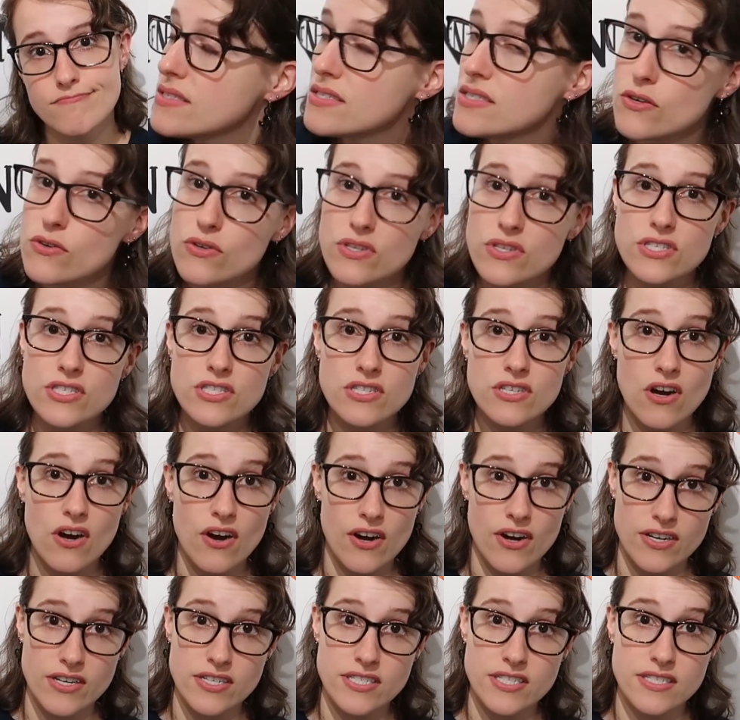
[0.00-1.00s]
So to
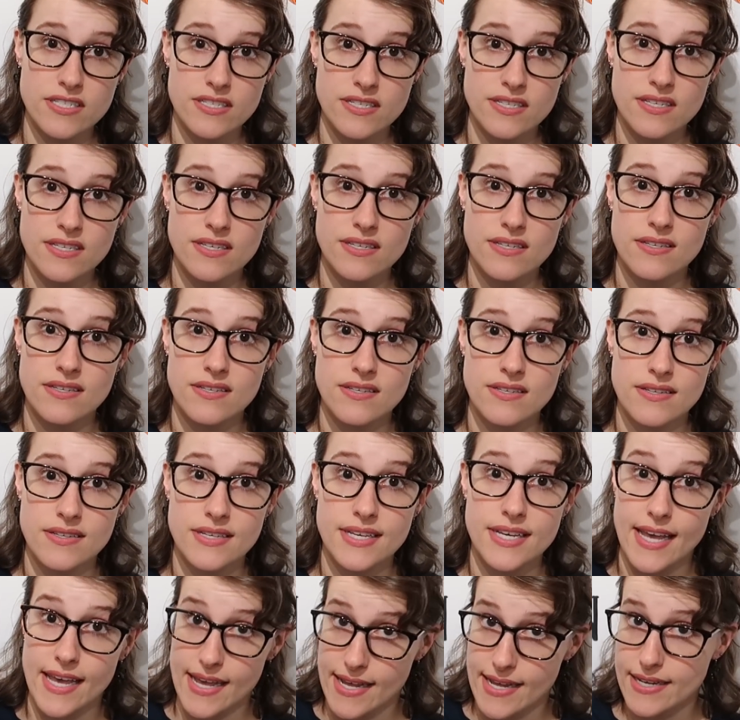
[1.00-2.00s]
start,
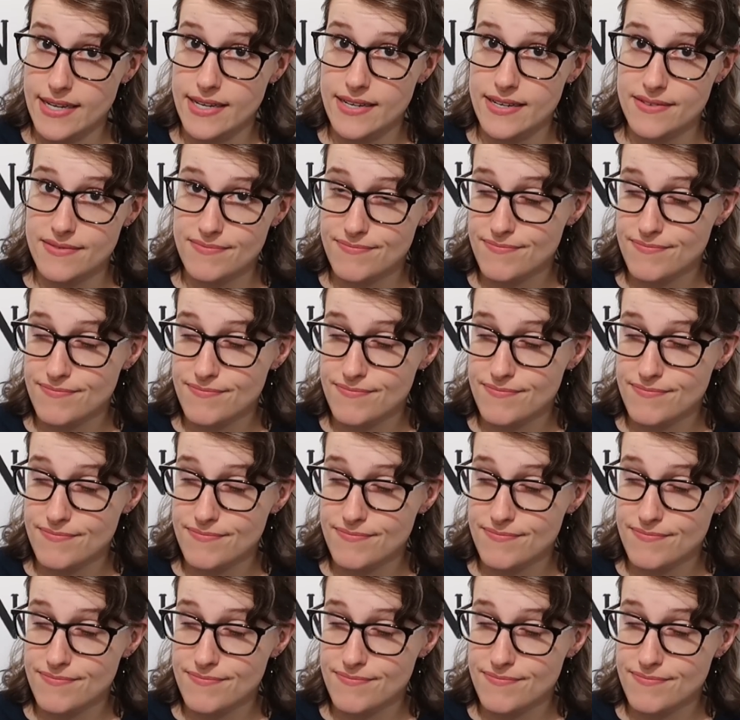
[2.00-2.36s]
candy.